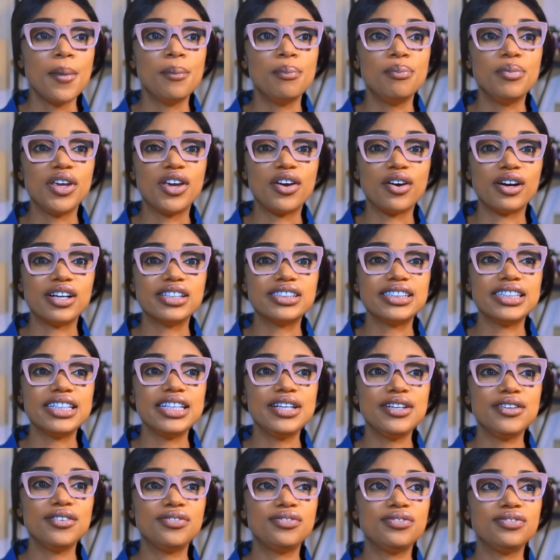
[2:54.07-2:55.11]
Because
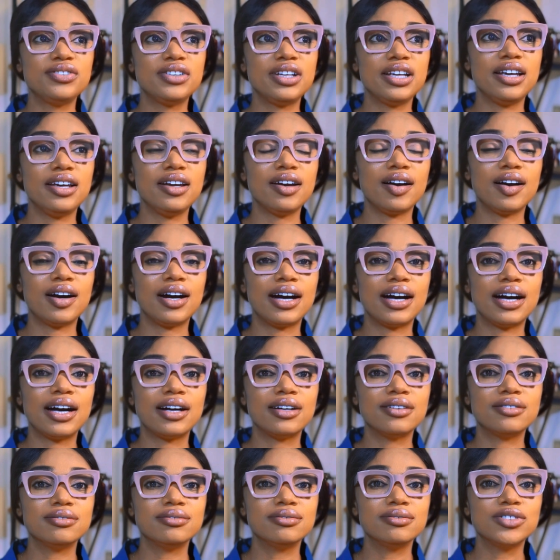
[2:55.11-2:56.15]
if they are
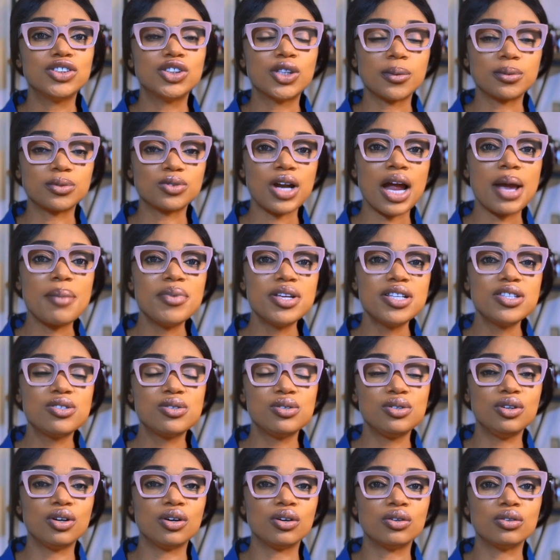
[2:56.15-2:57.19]
subscribing to
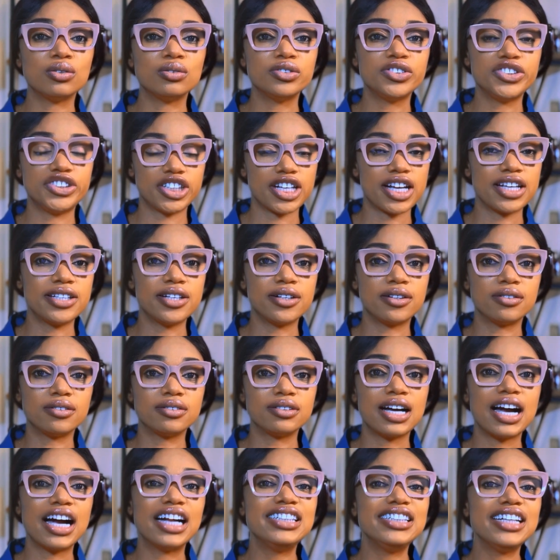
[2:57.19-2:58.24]
your channel
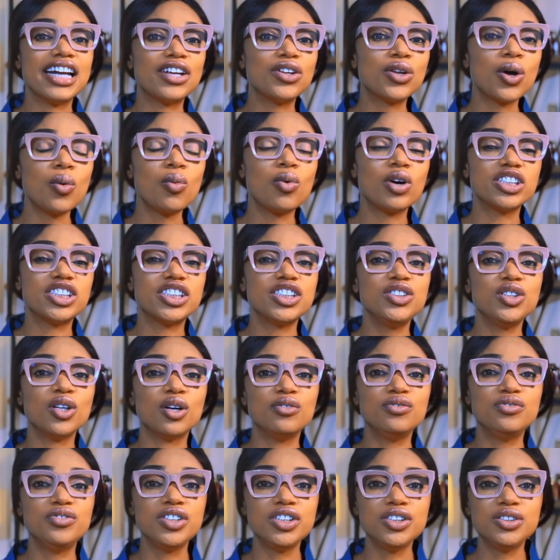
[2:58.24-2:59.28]
and they are not watching your
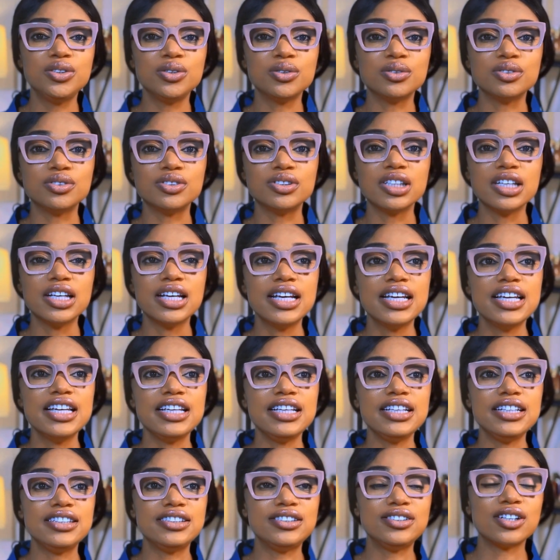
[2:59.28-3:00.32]
videos,
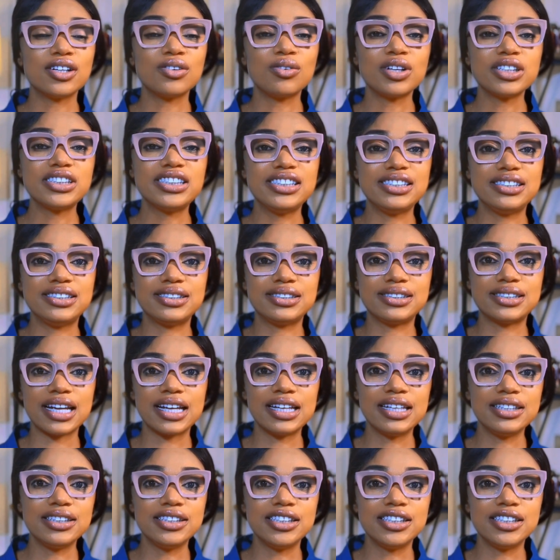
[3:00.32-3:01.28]
is just what is telling